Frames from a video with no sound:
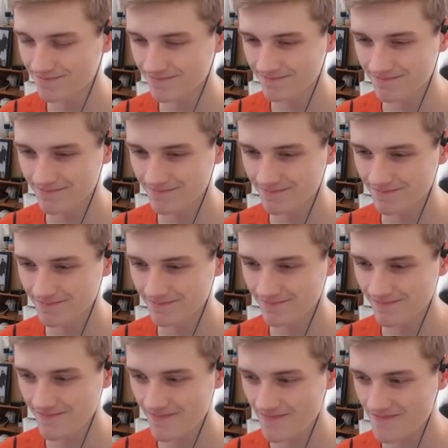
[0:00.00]

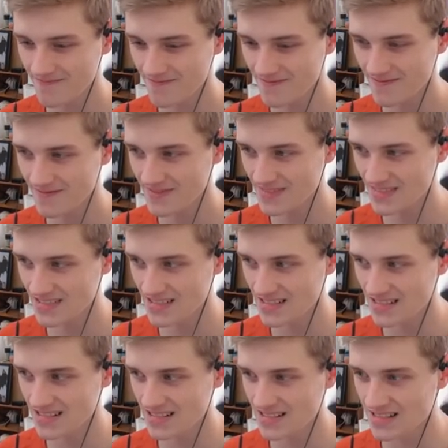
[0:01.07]
No one is speaking in this clip.